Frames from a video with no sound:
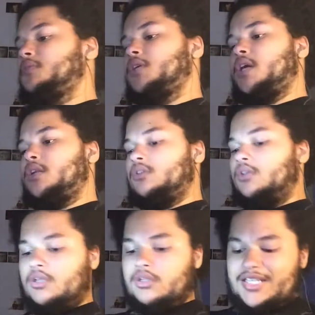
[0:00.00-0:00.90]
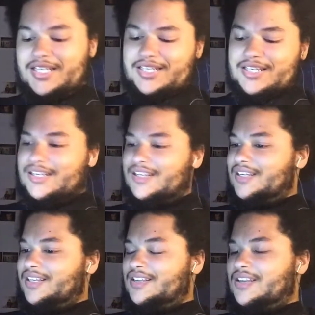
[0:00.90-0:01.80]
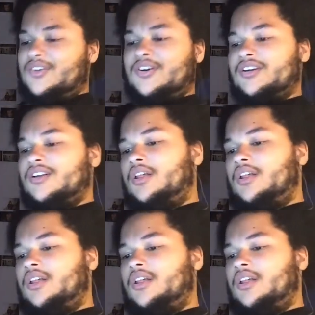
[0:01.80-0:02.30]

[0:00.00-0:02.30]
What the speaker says: fuck out of here. Anyway.